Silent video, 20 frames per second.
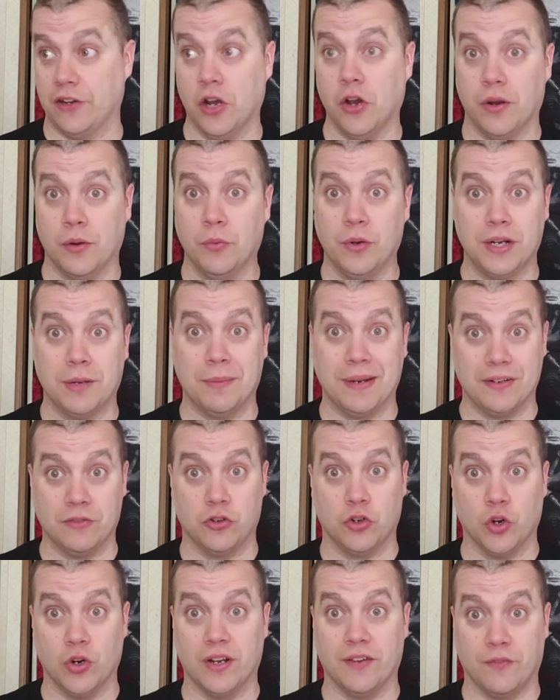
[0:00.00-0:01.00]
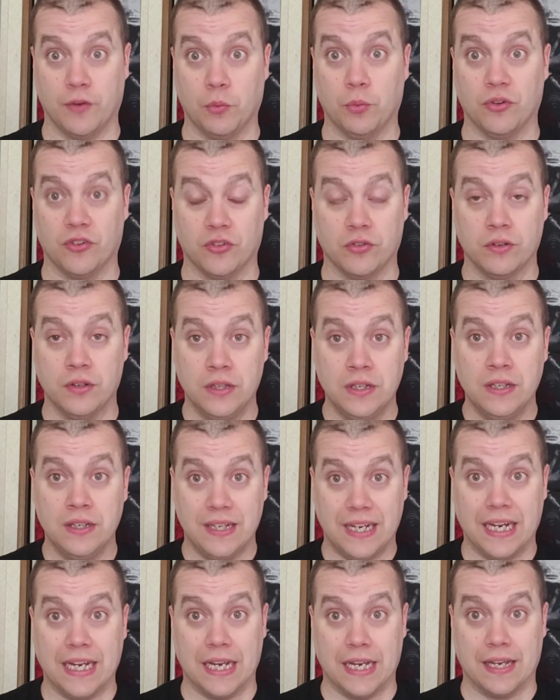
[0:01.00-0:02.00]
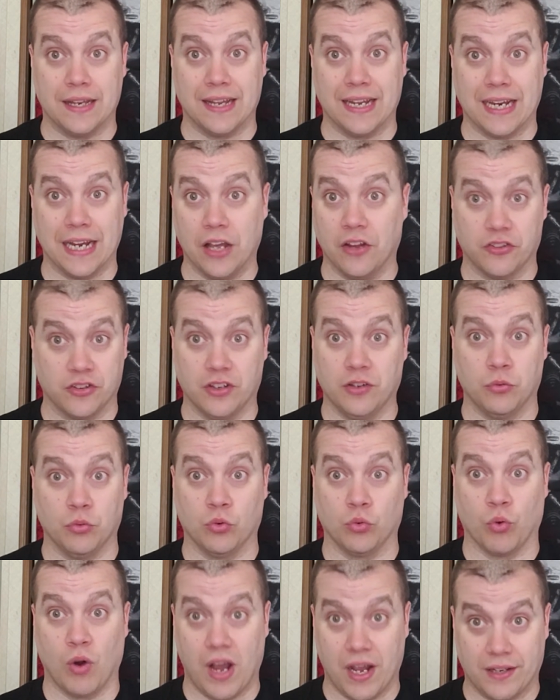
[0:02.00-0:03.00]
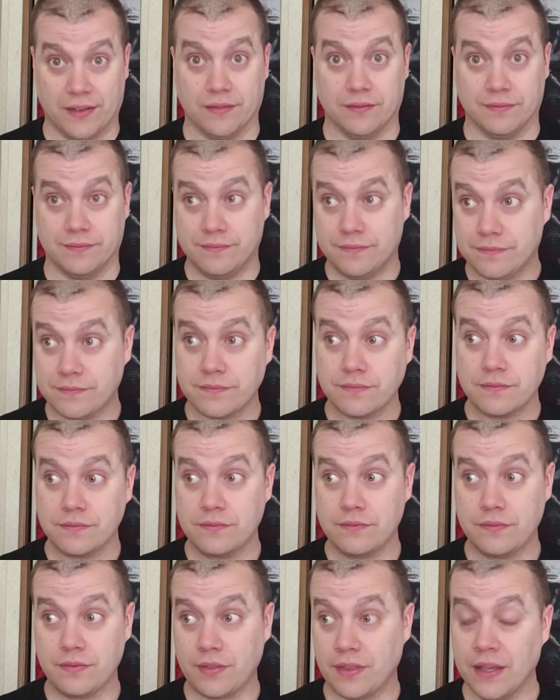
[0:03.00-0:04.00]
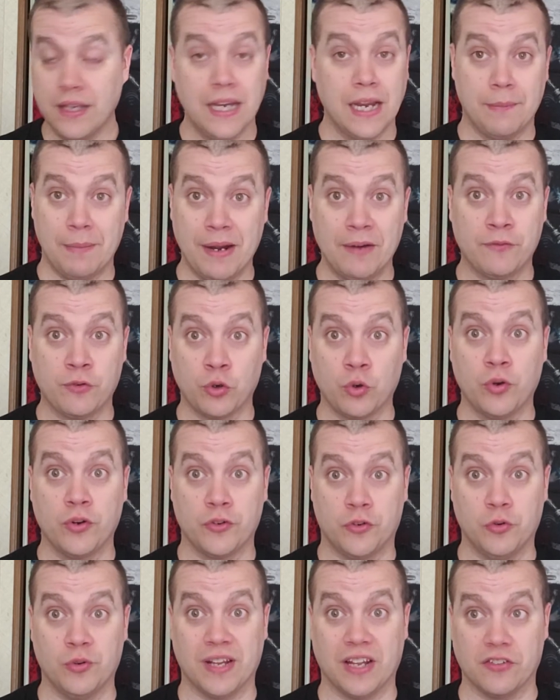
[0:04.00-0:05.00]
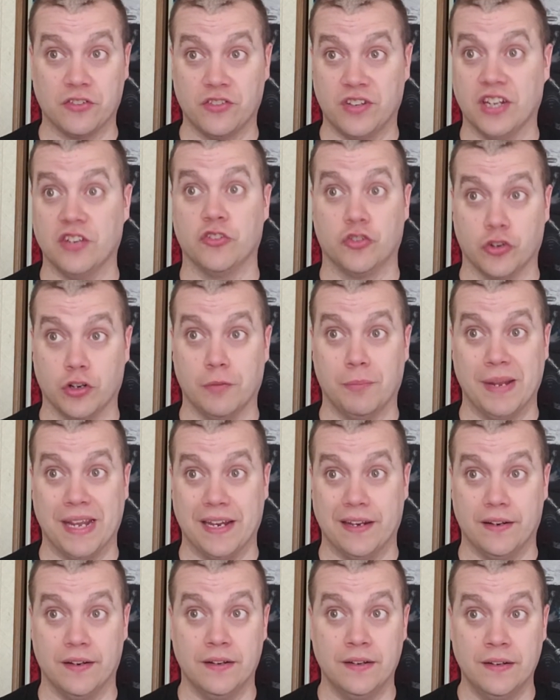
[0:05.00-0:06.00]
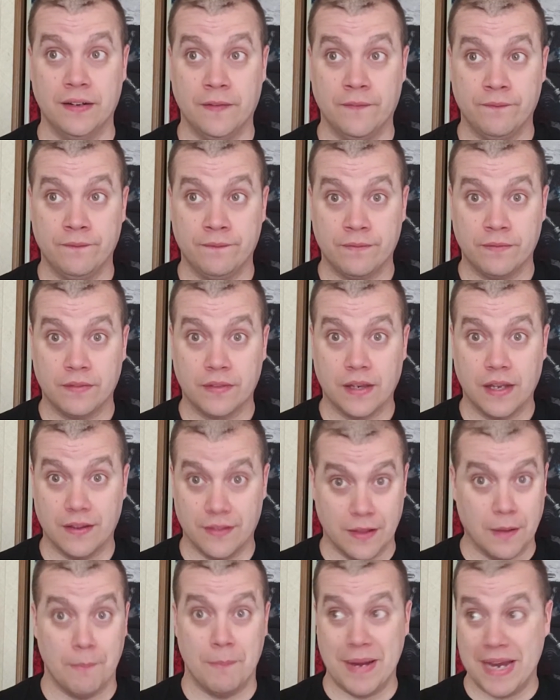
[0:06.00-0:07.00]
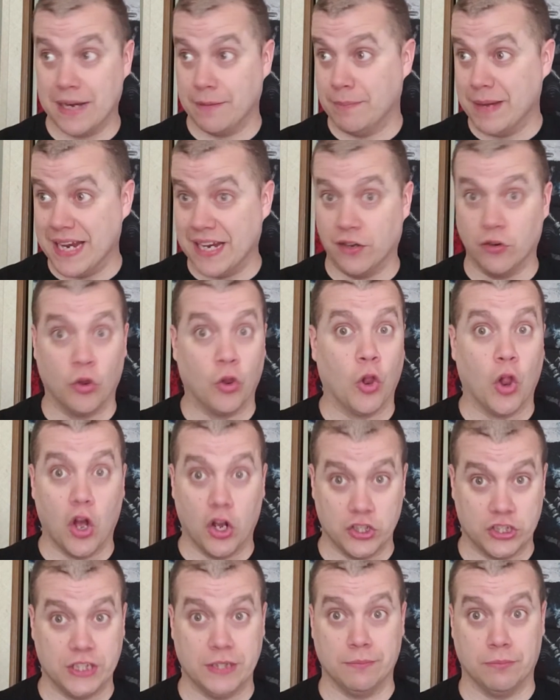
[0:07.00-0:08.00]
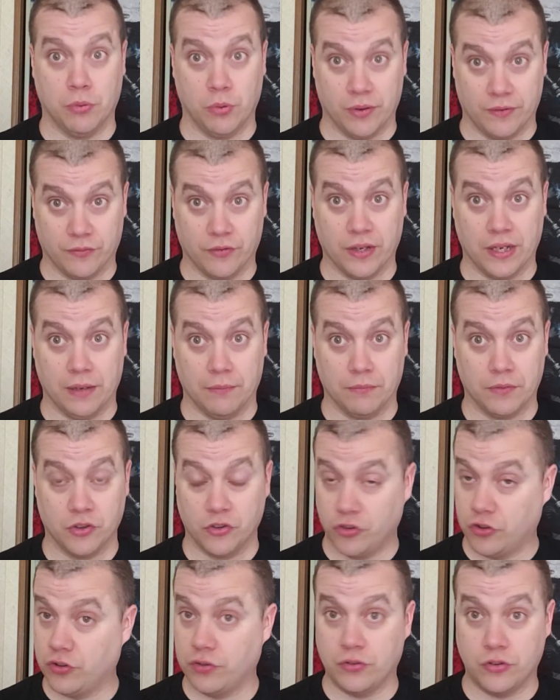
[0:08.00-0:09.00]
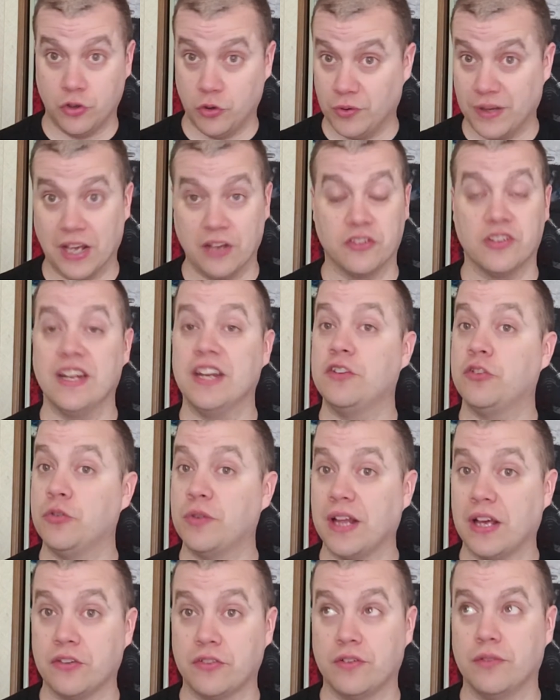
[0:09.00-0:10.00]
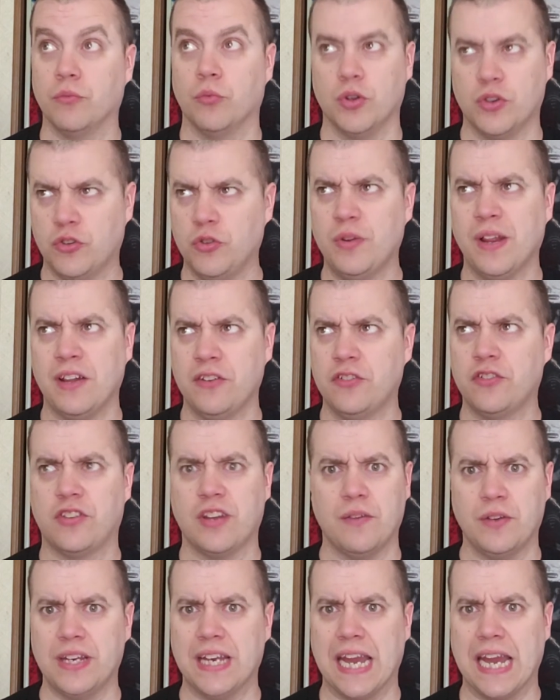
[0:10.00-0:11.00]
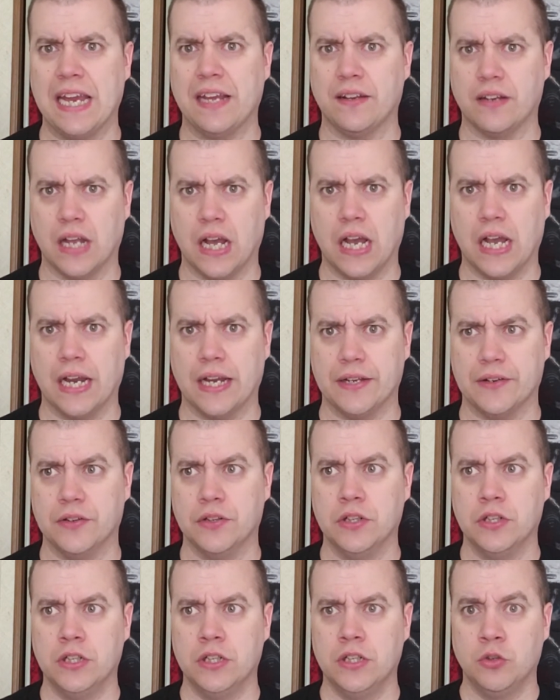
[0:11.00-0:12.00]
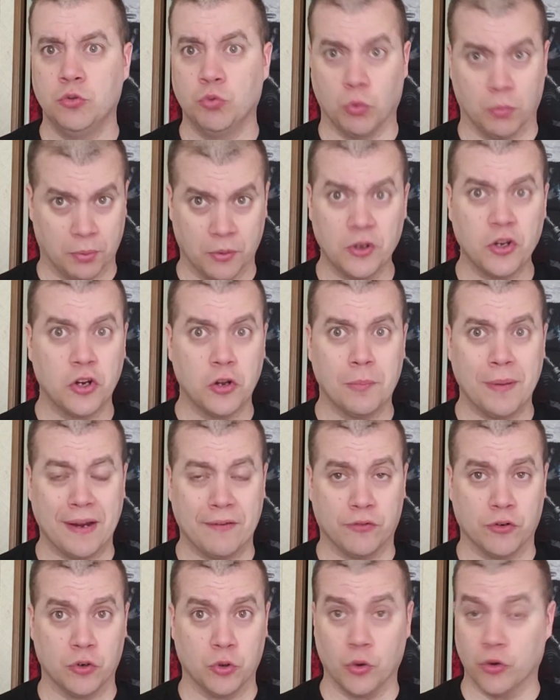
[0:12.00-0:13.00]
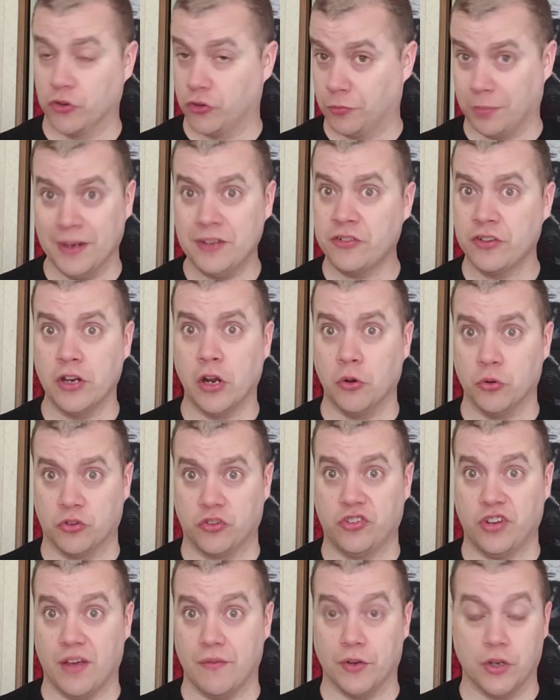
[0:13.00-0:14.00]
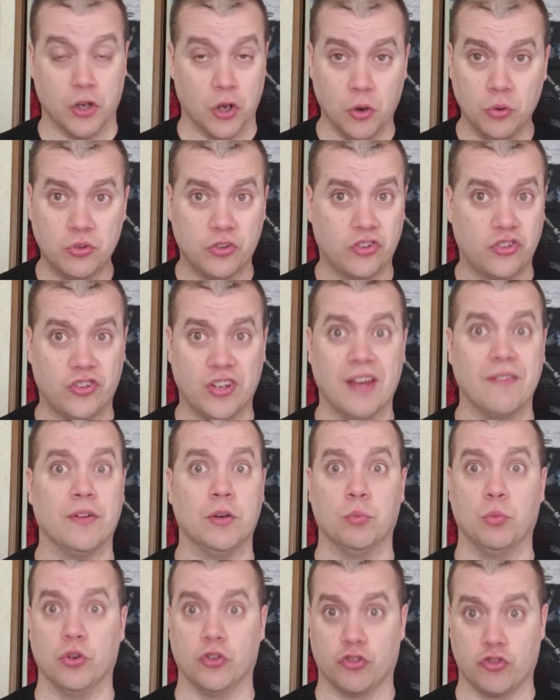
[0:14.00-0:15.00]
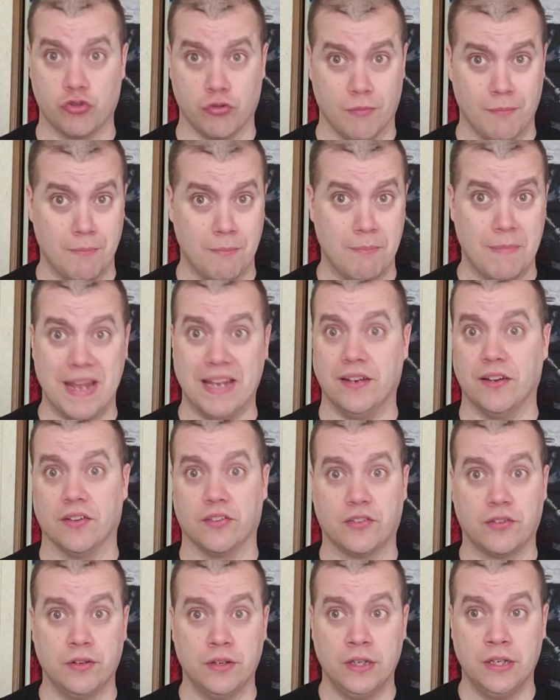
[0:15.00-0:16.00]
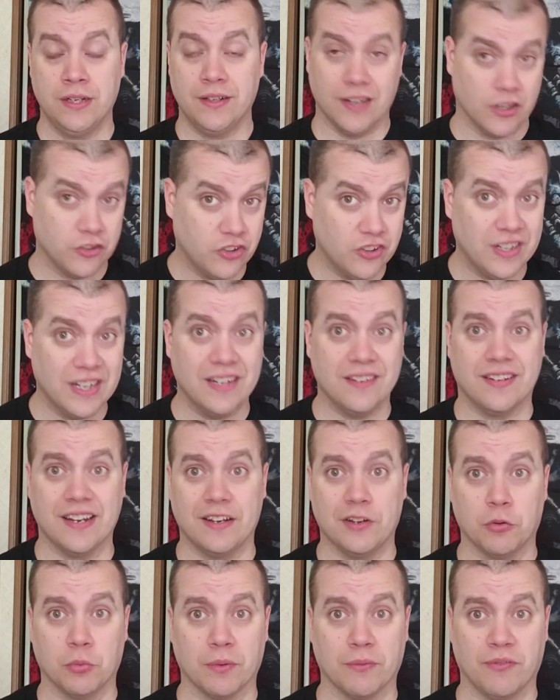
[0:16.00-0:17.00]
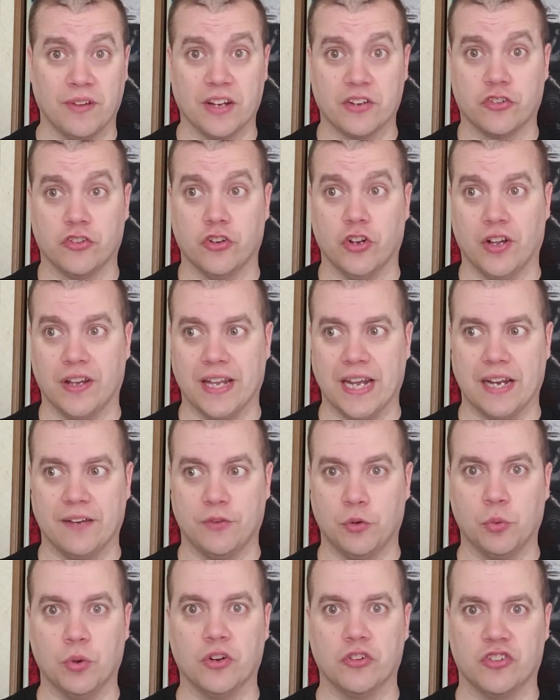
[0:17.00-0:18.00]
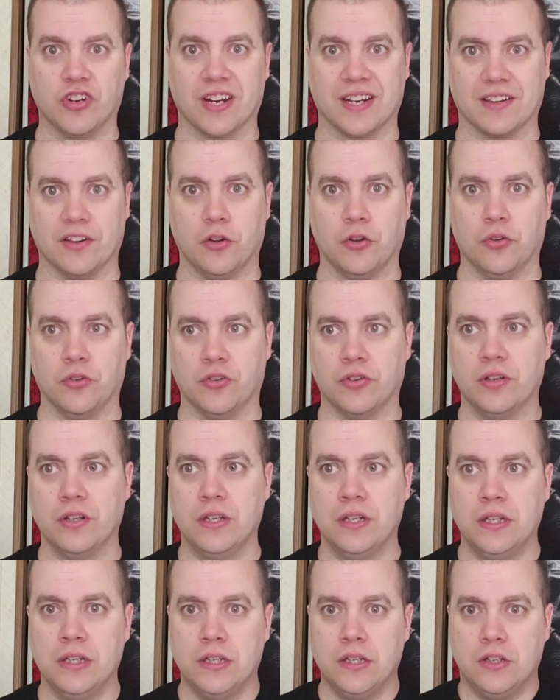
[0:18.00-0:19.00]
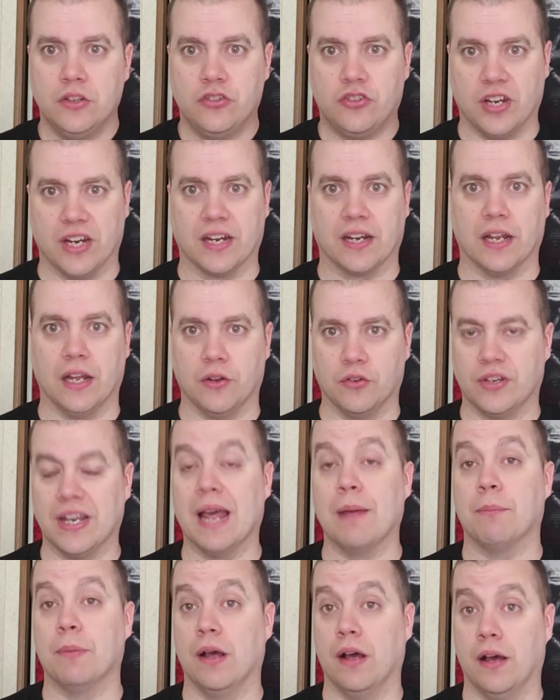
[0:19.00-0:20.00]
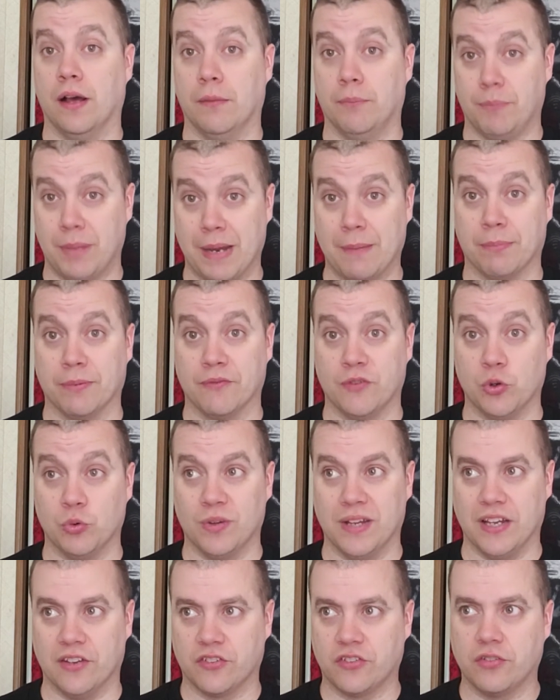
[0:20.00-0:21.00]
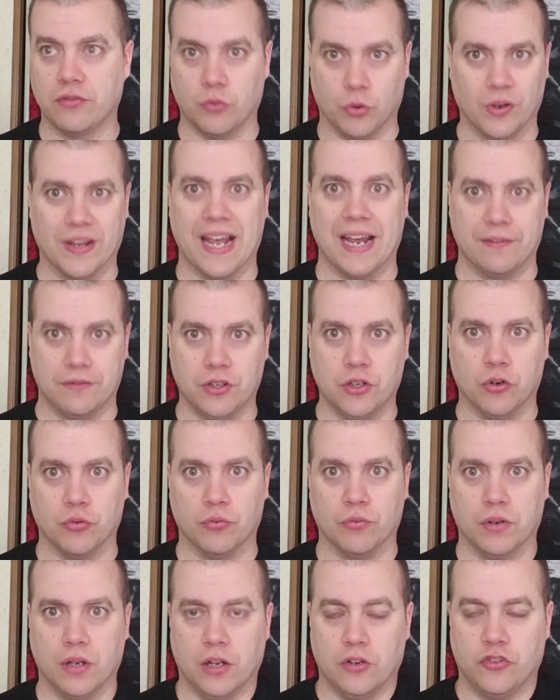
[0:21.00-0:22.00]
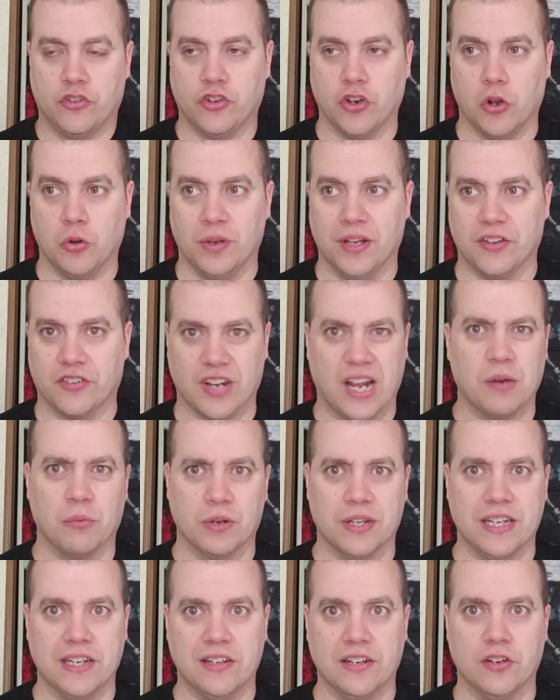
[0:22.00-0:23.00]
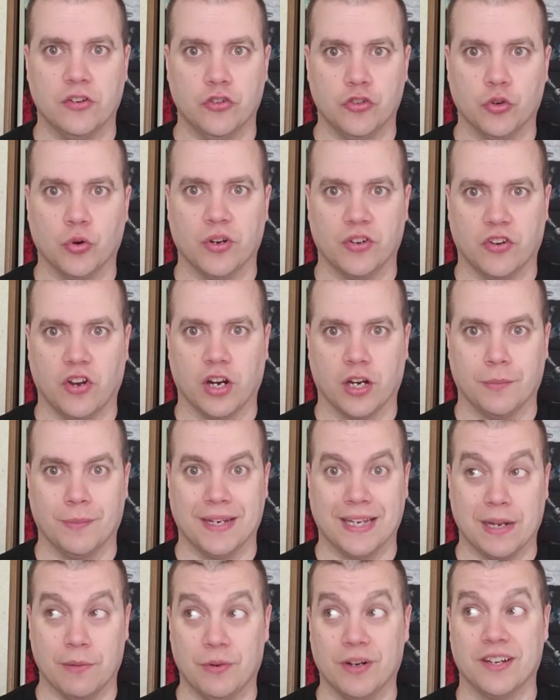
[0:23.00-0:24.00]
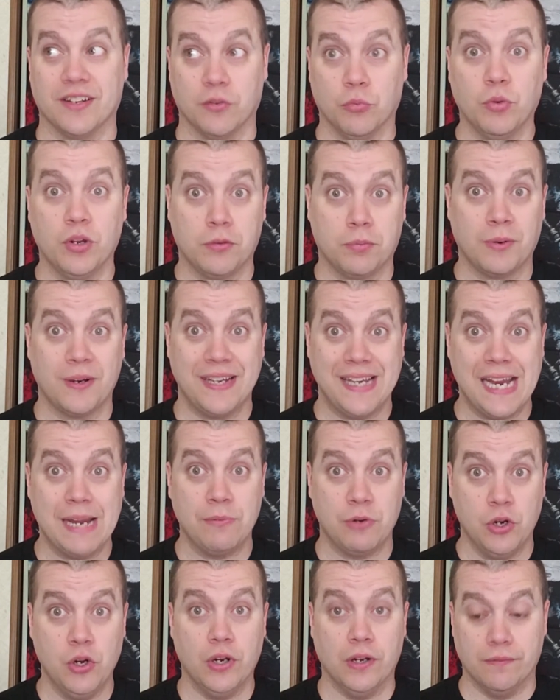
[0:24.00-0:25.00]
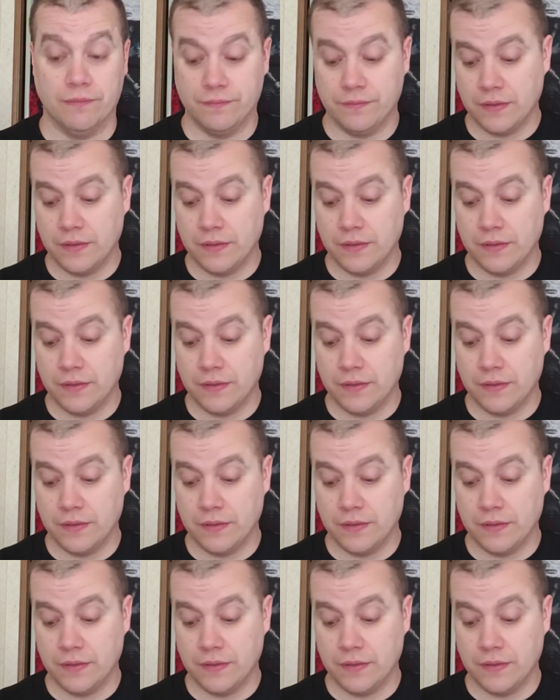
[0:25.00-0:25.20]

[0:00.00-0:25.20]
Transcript: No, it wouldn't have been good if it was in anything else, because it was rotten. Yeah, Bound for Glory 2010 should have been the big, big launching point for them. Because 2007, 8, 9 were pretty good Bound for Glory, especially 07. 07 was tremendous. I actually did a 10-year reflection on that. If you want to check out that pay-per-view list, or that, you know, show list. I really did enjoy talking about that one, because it was pretty damn good.